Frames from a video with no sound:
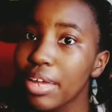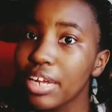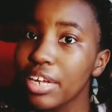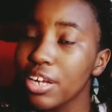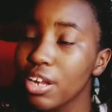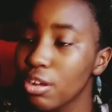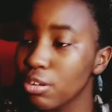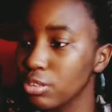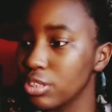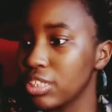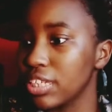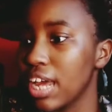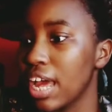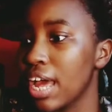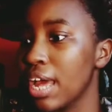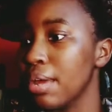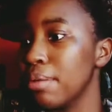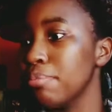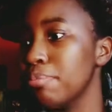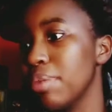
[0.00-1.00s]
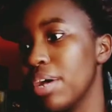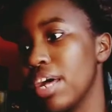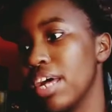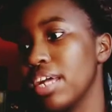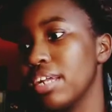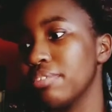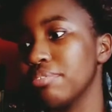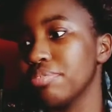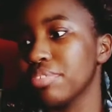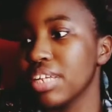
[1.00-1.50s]
in no time,
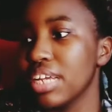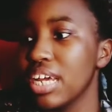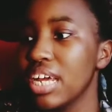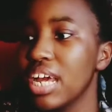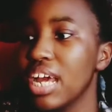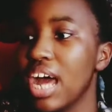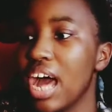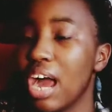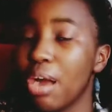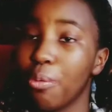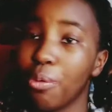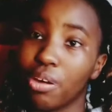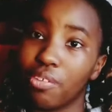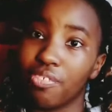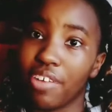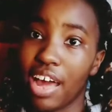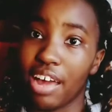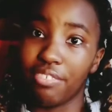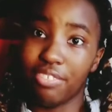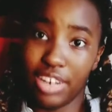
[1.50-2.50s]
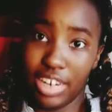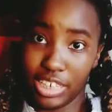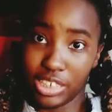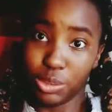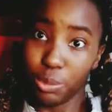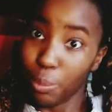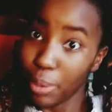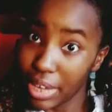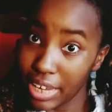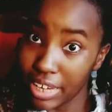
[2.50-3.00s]
but I work 5
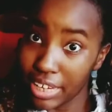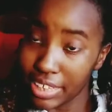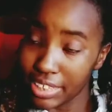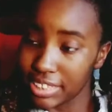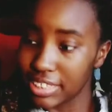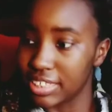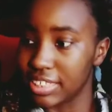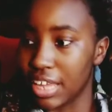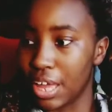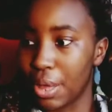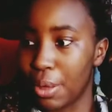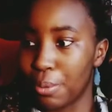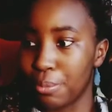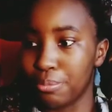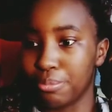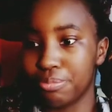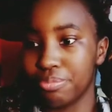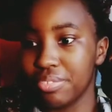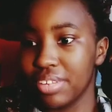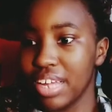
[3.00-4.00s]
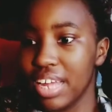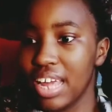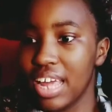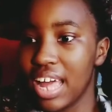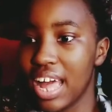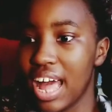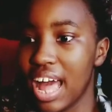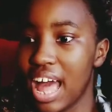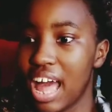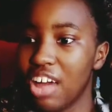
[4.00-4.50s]
days a week, so
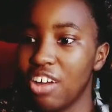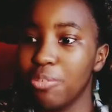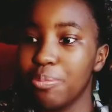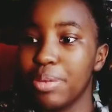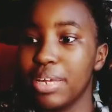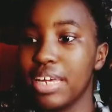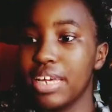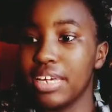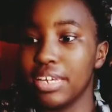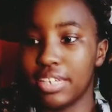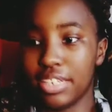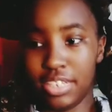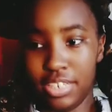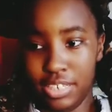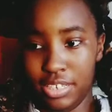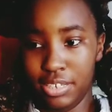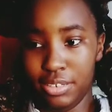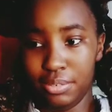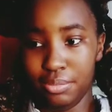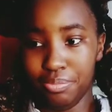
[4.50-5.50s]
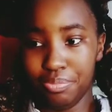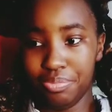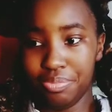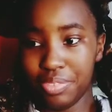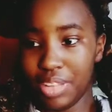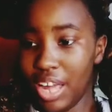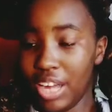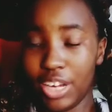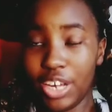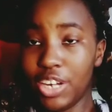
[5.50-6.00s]
I
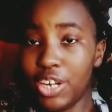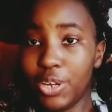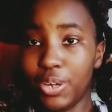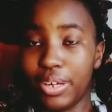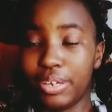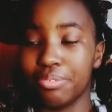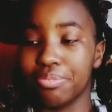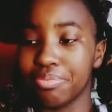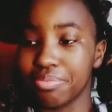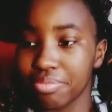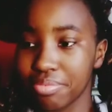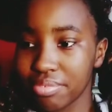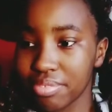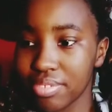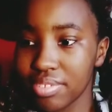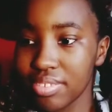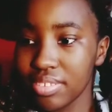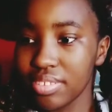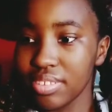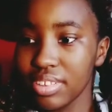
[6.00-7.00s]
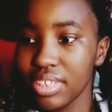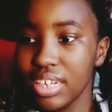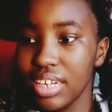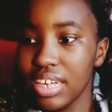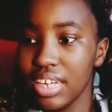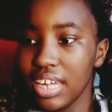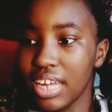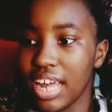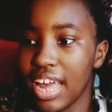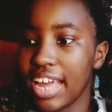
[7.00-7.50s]
couldn't do it.
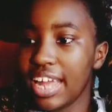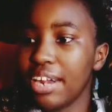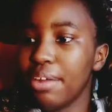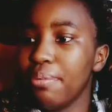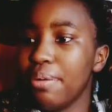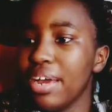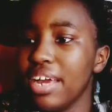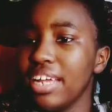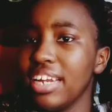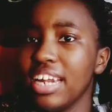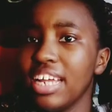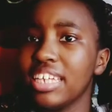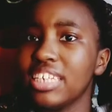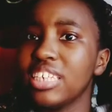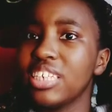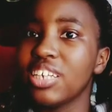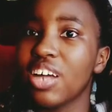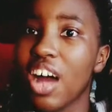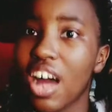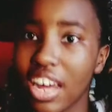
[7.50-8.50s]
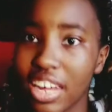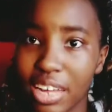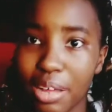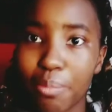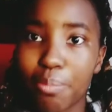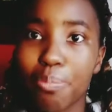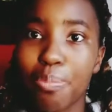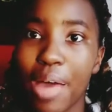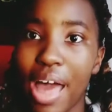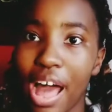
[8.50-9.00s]
Anyway, let's talk
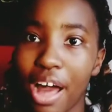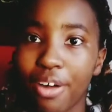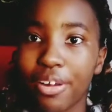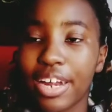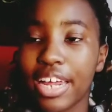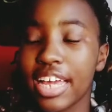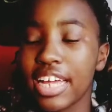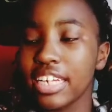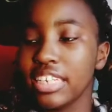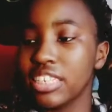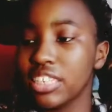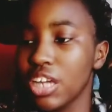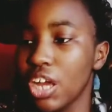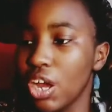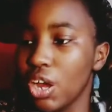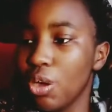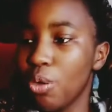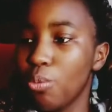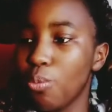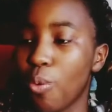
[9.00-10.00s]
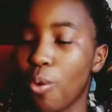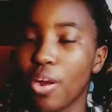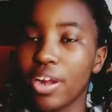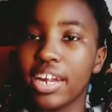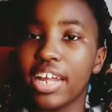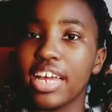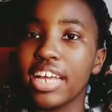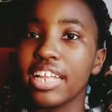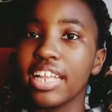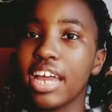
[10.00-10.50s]
about it.
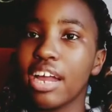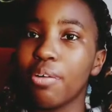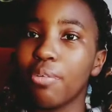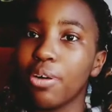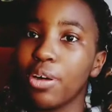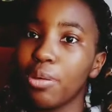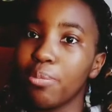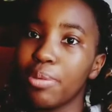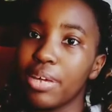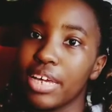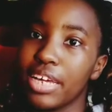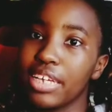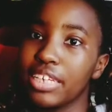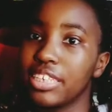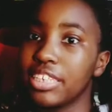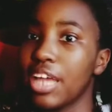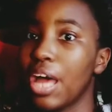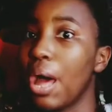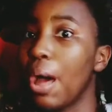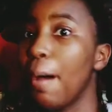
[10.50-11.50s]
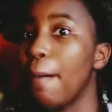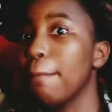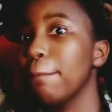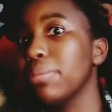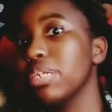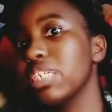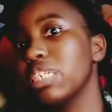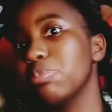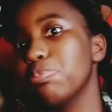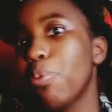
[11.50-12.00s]
Warning, there will be
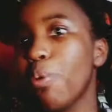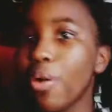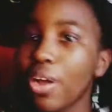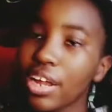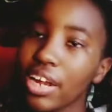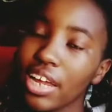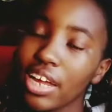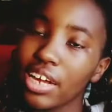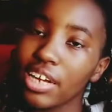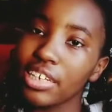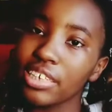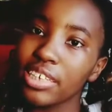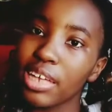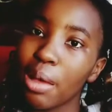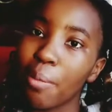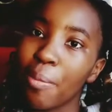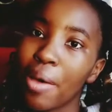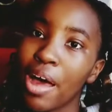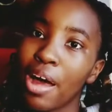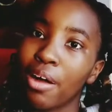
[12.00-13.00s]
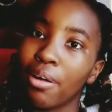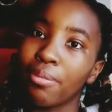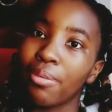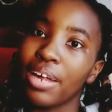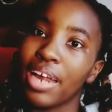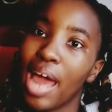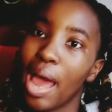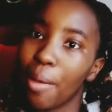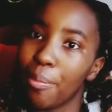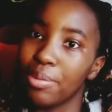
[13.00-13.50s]
some spoilers about
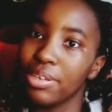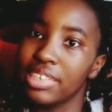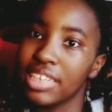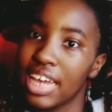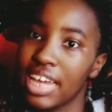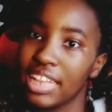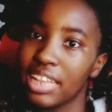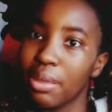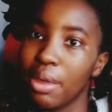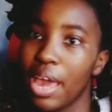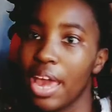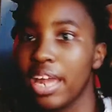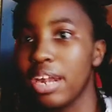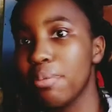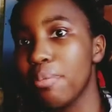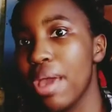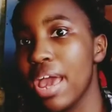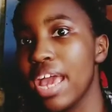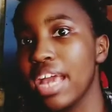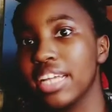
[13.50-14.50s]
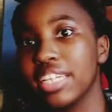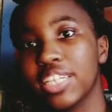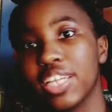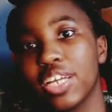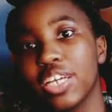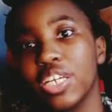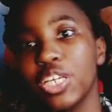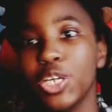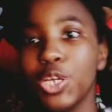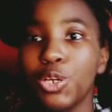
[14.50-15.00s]
what happens in the anime, so
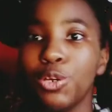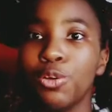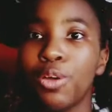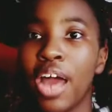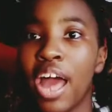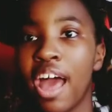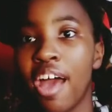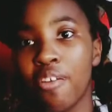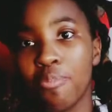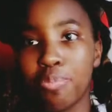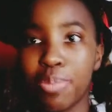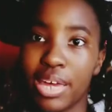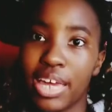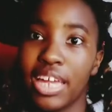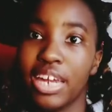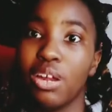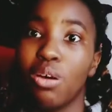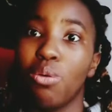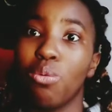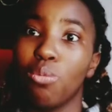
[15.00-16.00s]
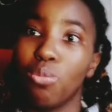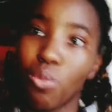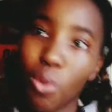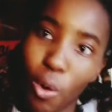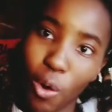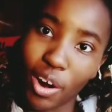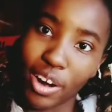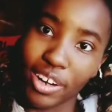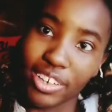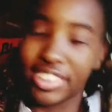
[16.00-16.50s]
you have been
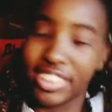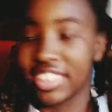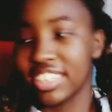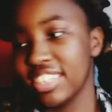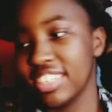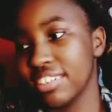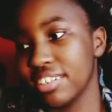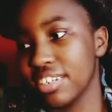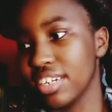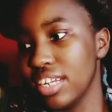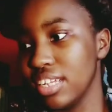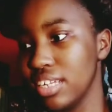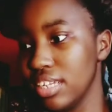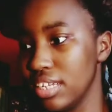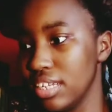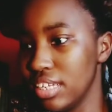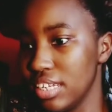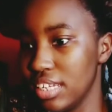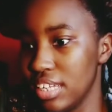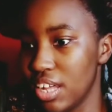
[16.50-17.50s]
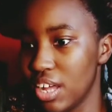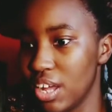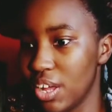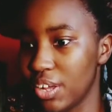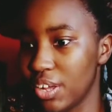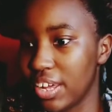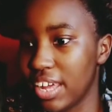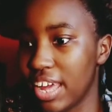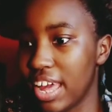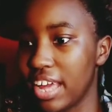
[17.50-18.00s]
warned.
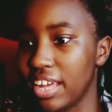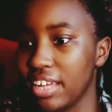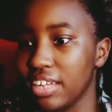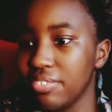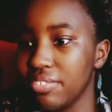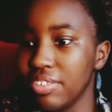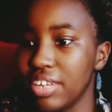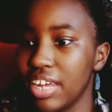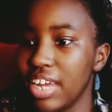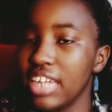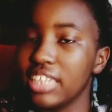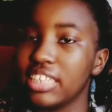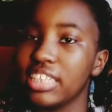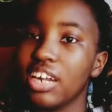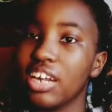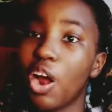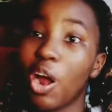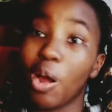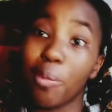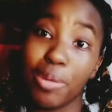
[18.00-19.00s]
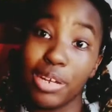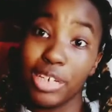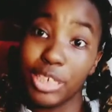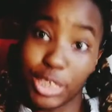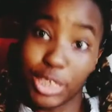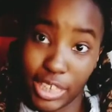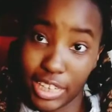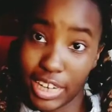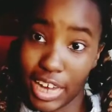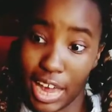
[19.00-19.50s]
Okay, it's an
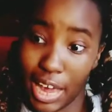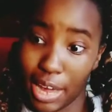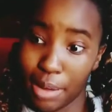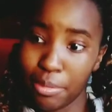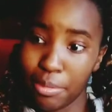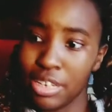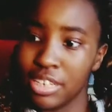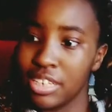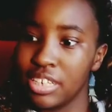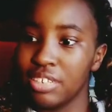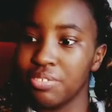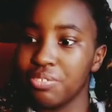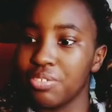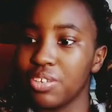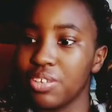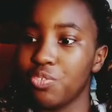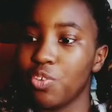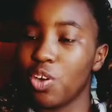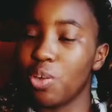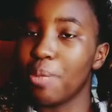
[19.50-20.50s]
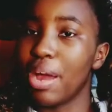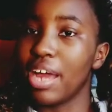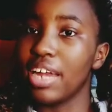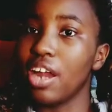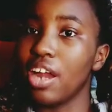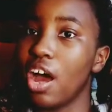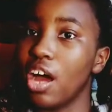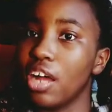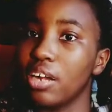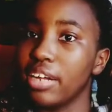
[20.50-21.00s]
RPG game. For my
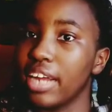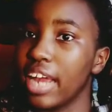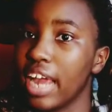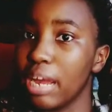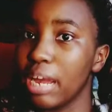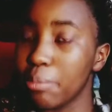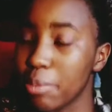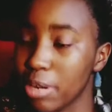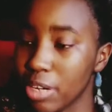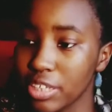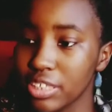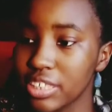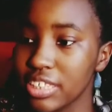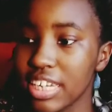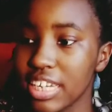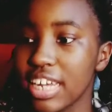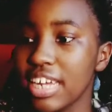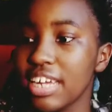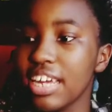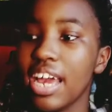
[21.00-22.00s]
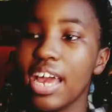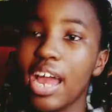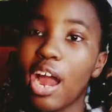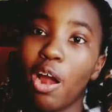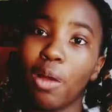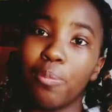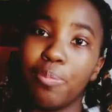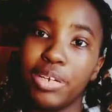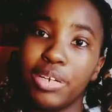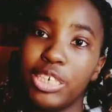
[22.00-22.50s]
non-gamers,
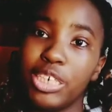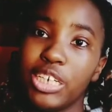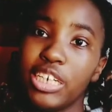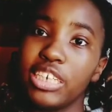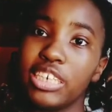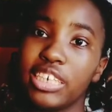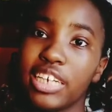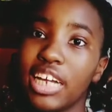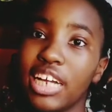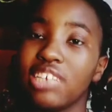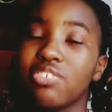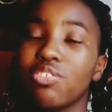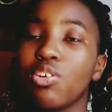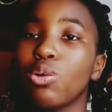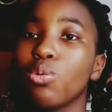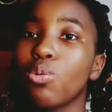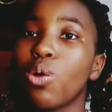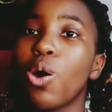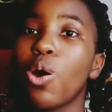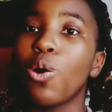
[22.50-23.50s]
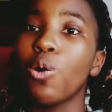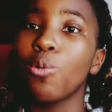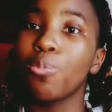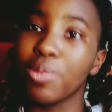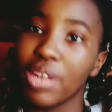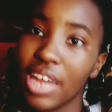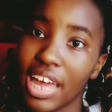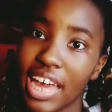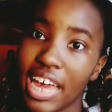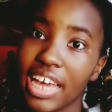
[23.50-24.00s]
RPG stands for
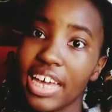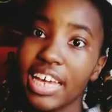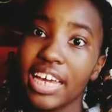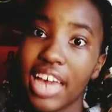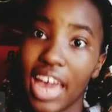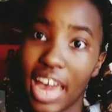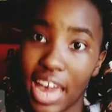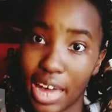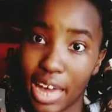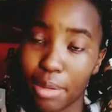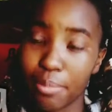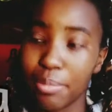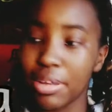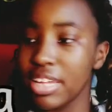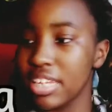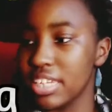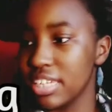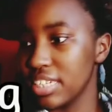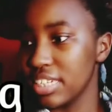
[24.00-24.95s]
role-playing game.